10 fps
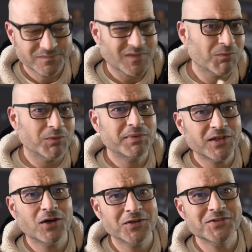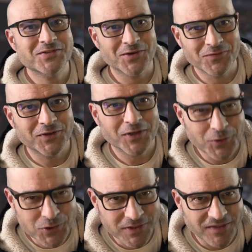But because of the
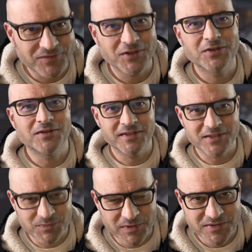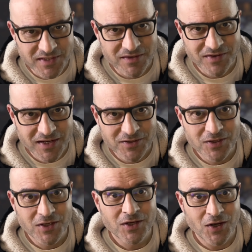coaching that I've done and the experience that I've had
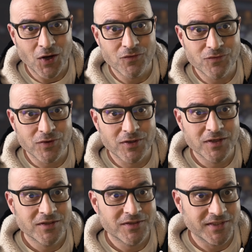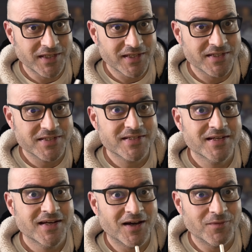over the years,
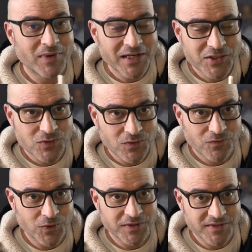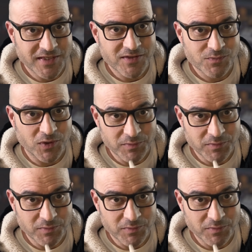I managed to avoid the death spiral.